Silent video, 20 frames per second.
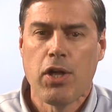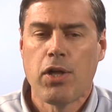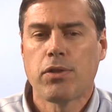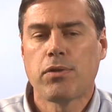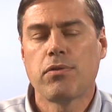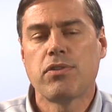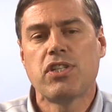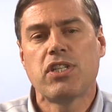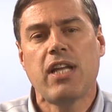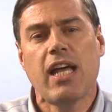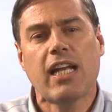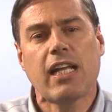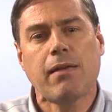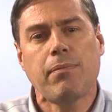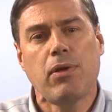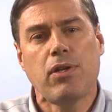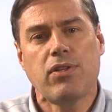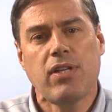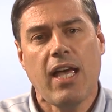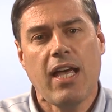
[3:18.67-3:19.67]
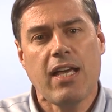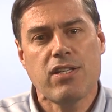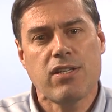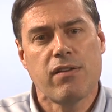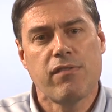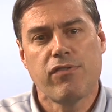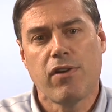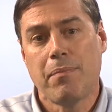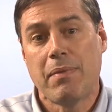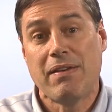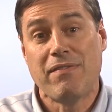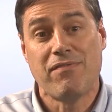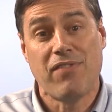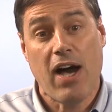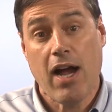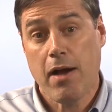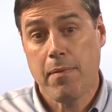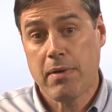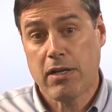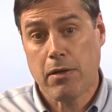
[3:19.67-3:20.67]
through genetic mutation from
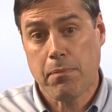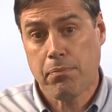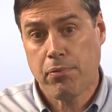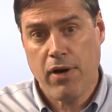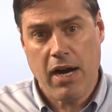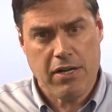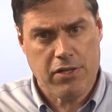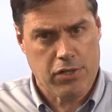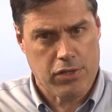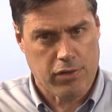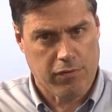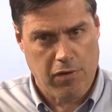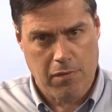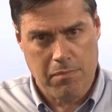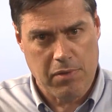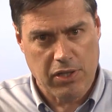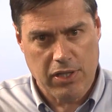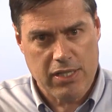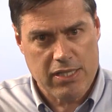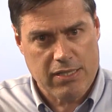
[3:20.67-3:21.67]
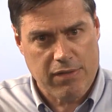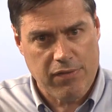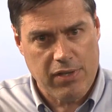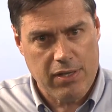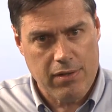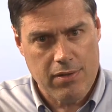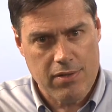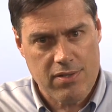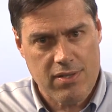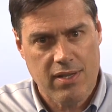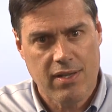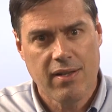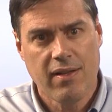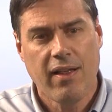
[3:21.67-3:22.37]
environmental pressures over millions of years,